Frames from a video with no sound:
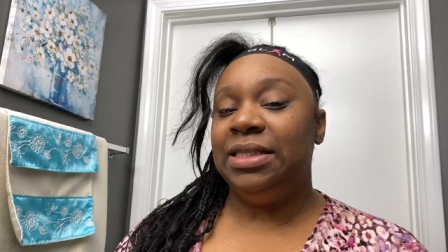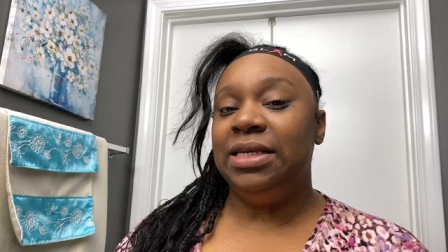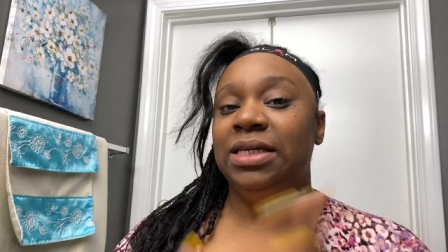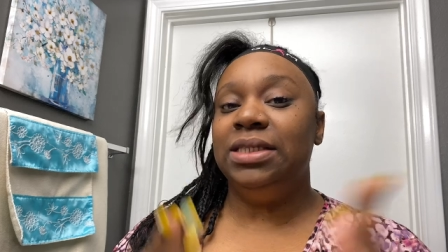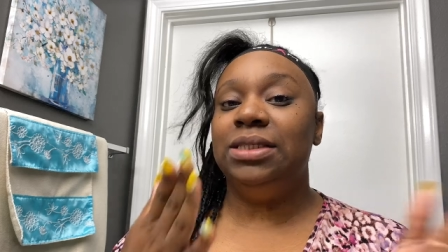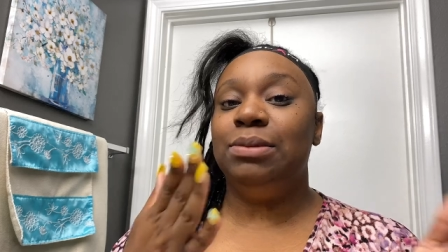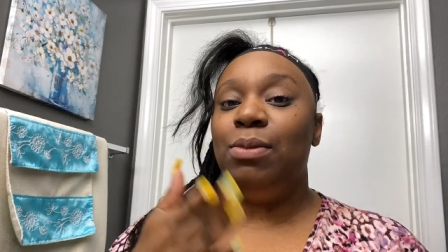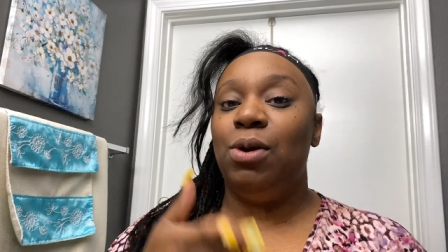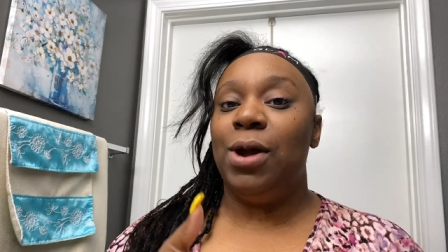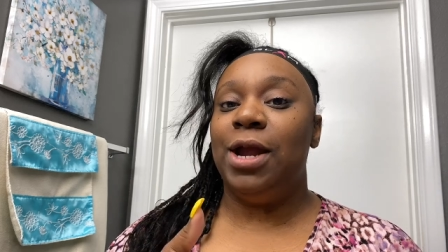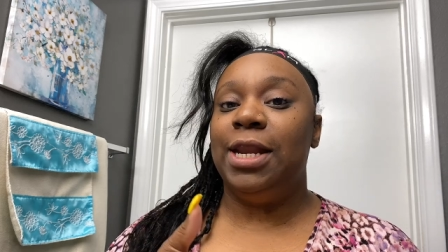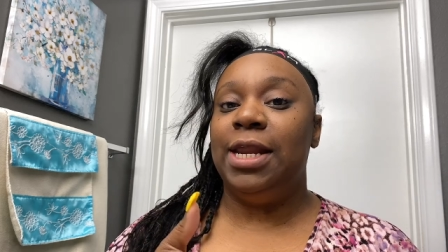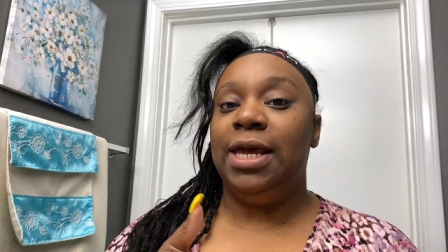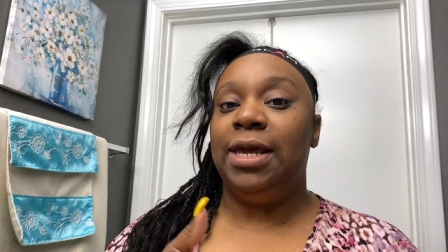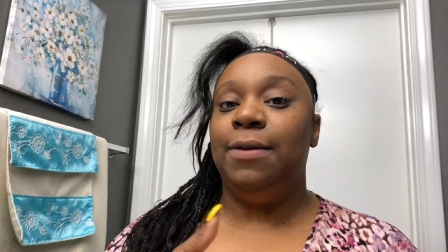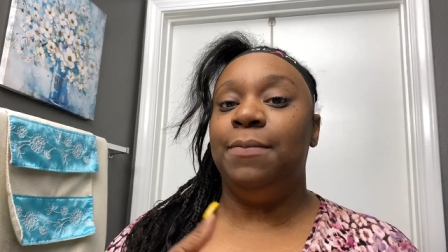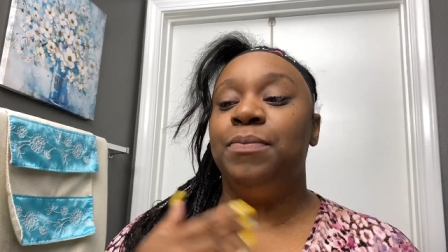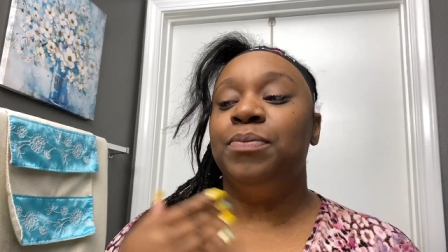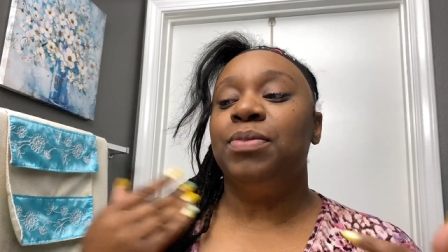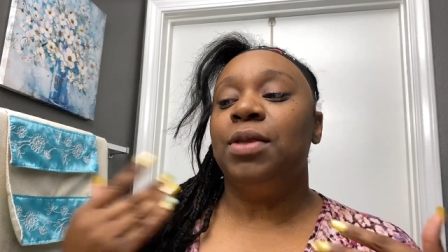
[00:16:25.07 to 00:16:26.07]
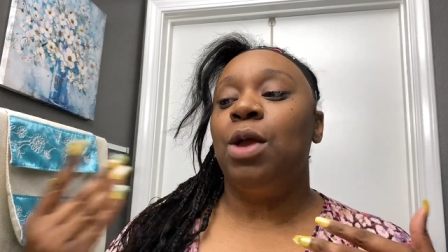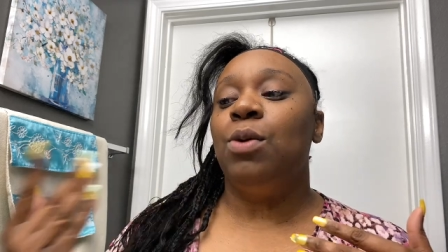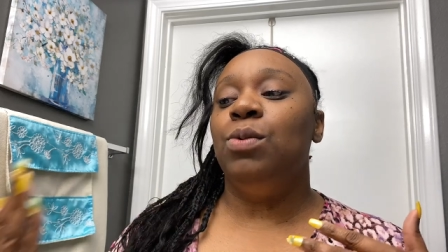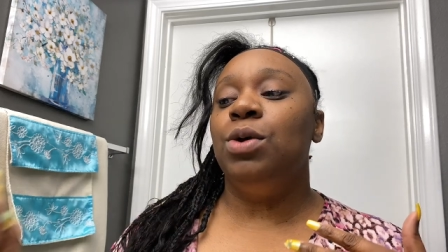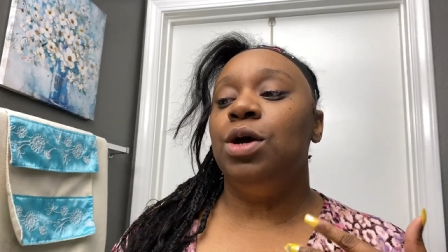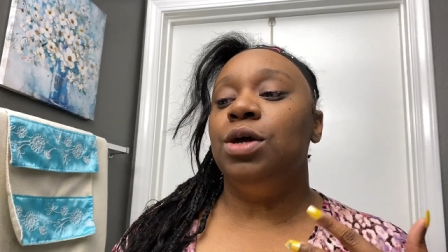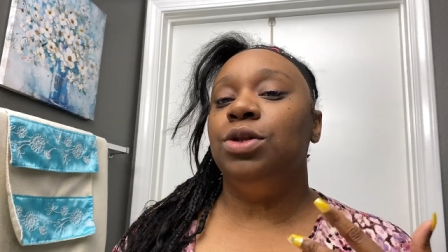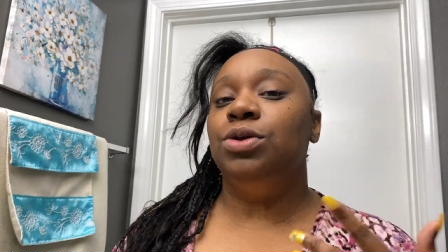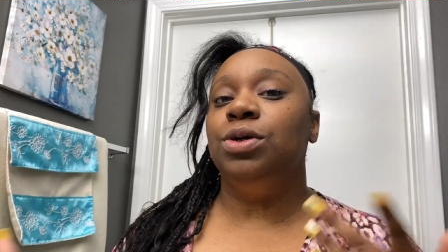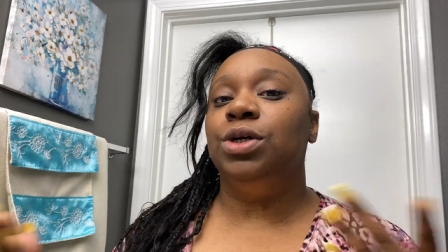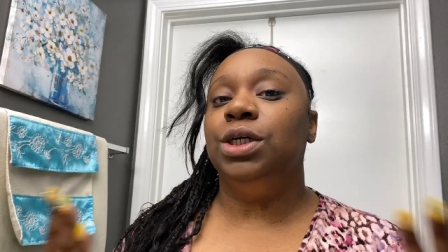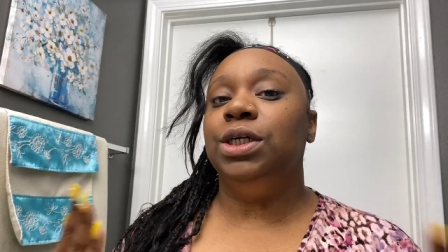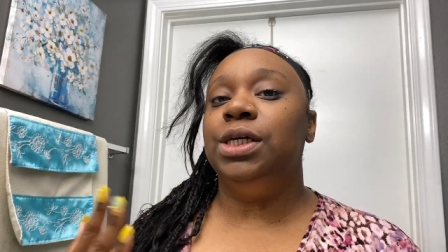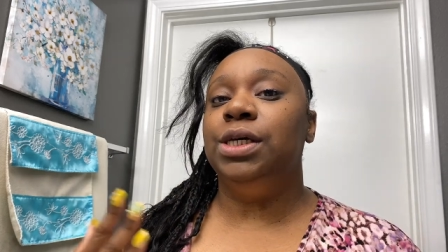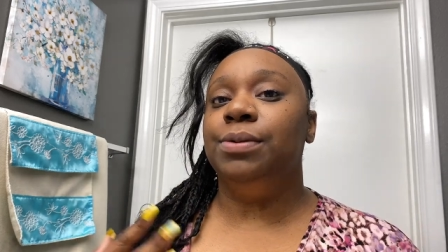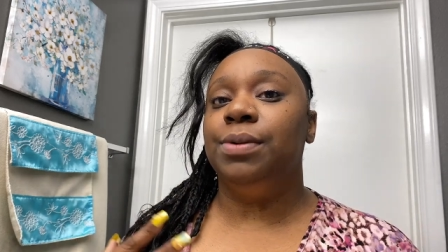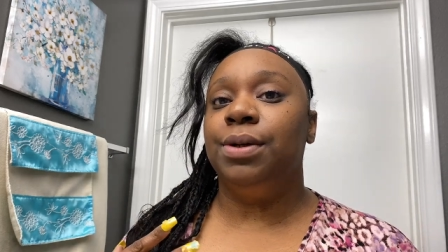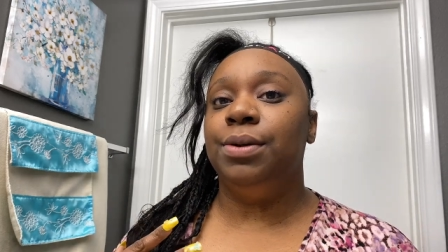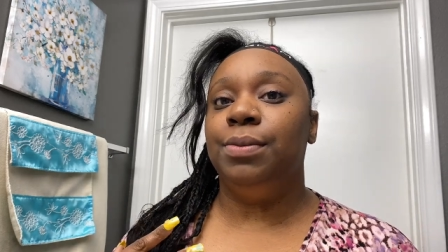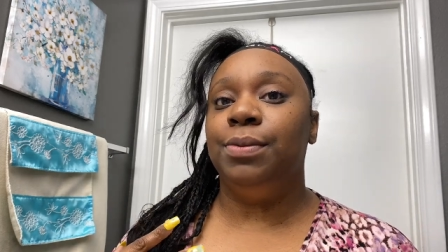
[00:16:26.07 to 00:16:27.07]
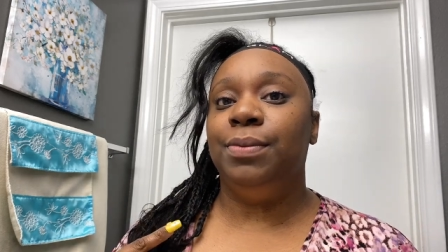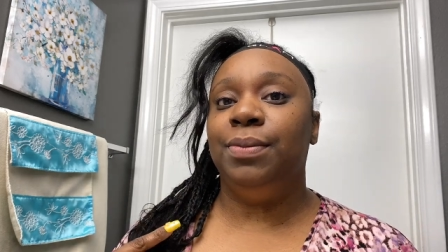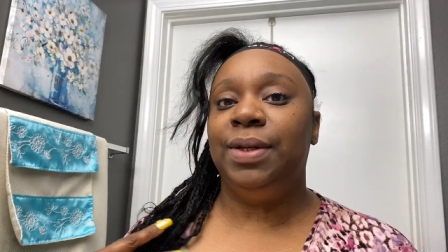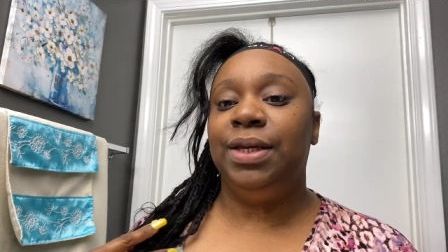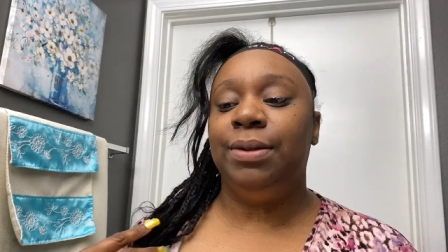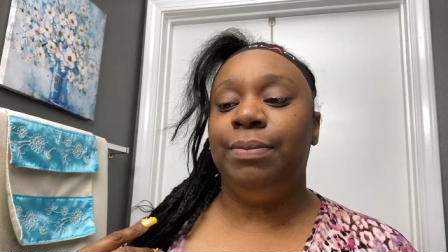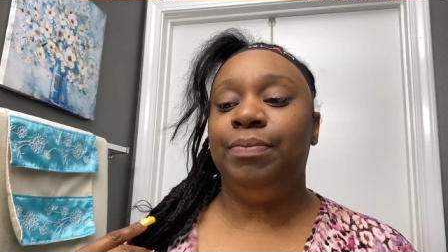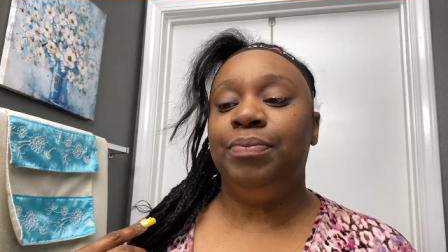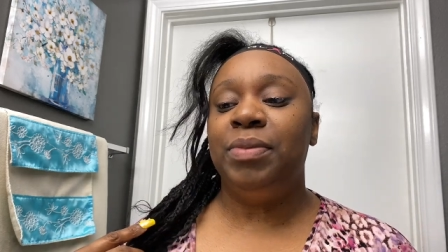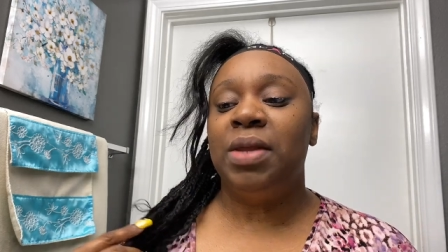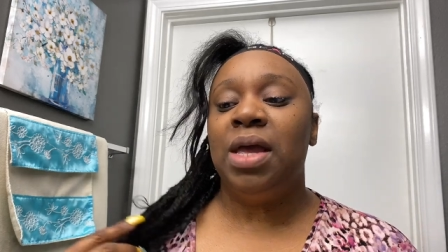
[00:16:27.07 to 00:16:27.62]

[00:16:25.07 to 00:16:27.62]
this morning, we're going to do a get ready with me